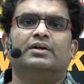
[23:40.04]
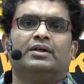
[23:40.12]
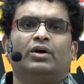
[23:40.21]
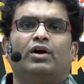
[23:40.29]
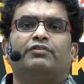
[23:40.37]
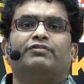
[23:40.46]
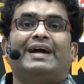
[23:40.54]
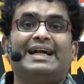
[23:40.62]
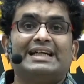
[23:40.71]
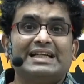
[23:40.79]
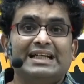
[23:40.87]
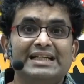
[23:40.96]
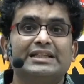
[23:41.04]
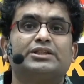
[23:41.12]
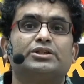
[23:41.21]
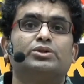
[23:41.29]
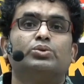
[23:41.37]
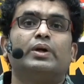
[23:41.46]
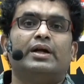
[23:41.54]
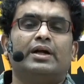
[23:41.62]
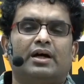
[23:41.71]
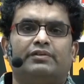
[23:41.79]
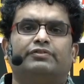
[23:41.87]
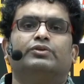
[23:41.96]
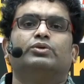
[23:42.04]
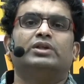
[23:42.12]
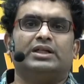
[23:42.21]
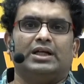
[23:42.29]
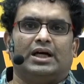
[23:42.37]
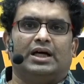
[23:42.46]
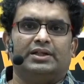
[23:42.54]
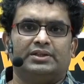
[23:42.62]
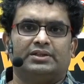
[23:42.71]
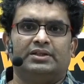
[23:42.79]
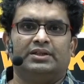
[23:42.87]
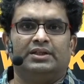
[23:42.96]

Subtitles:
of at least 2.5 to 3 hours